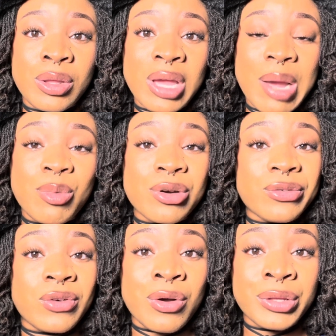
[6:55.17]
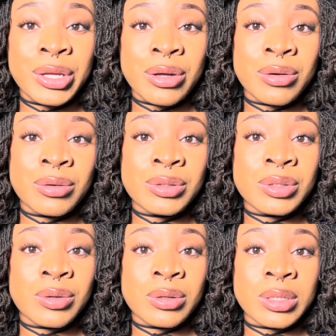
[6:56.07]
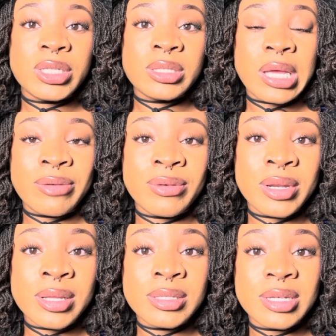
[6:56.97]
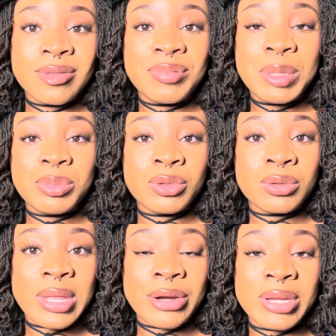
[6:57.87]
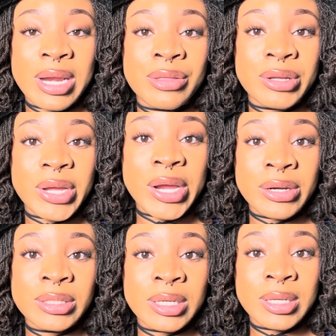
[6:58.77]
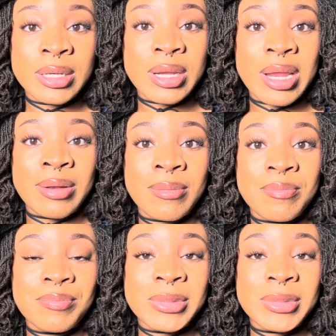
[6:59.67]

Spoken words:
look at portfolios or just evidence of people that are getting their hair done and